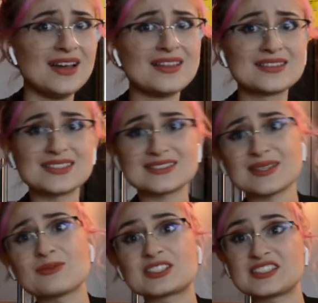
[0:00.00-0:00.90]
This is
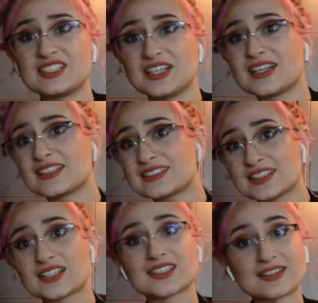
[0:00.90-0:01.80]
some seriously
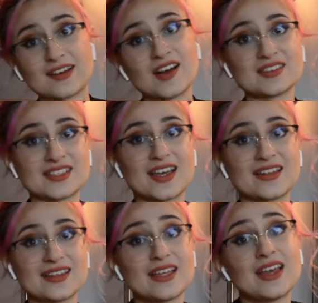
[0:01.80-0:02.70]
good content.
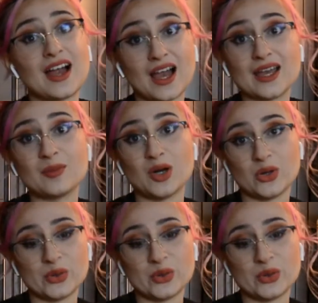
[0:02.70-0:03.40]
I am all.